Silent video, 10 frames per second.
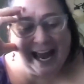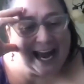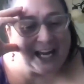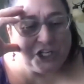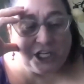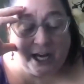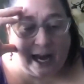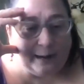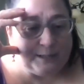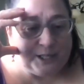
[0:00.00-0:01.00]
and she
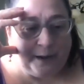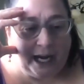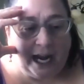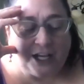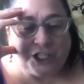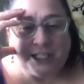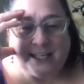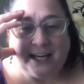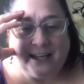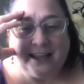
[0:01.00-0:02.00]
came to me and she
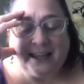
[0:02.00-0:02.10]
said,